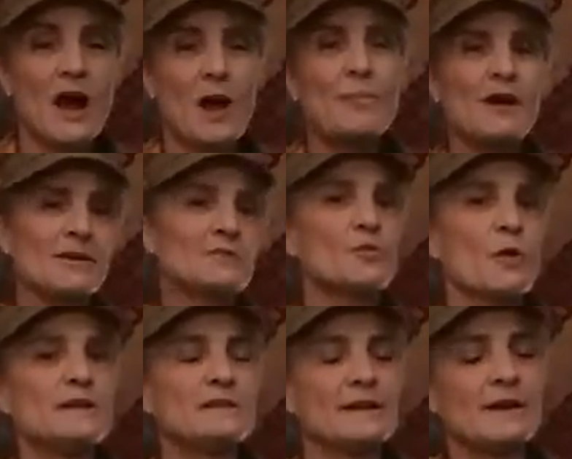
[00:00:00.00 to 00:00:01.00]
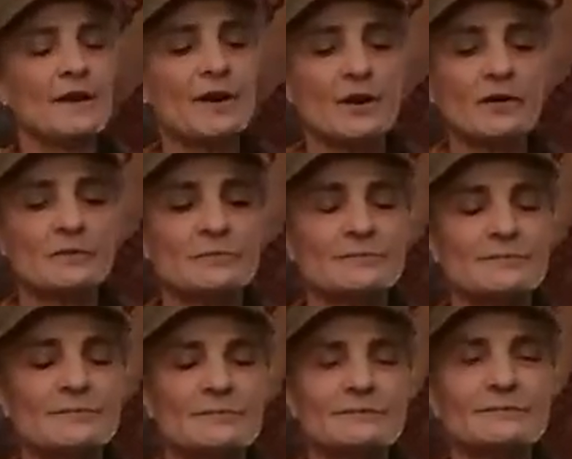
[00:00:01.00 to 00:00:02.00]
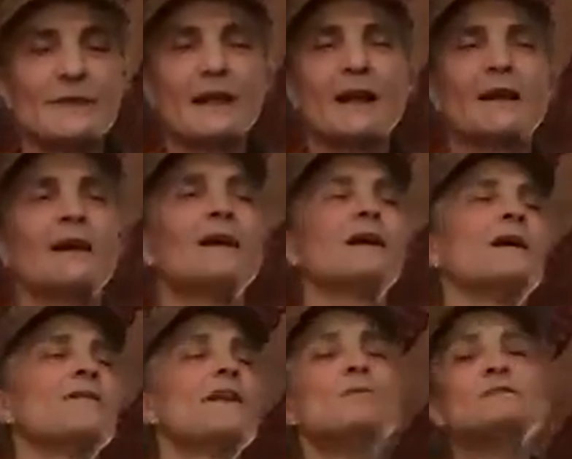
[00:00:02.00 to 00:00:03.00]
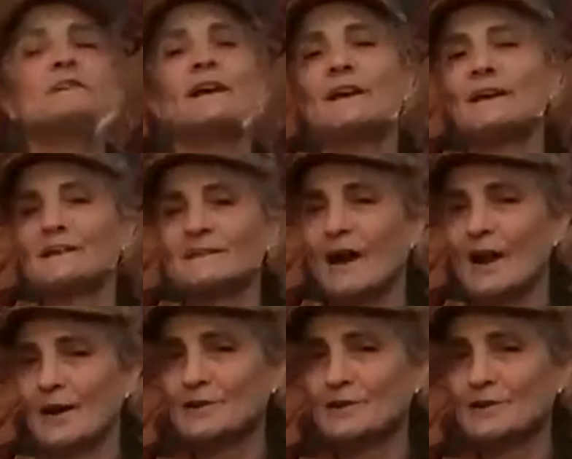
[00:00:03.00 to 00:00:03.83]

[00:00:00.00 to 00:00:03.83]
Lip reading: about twice a year. That would take an entire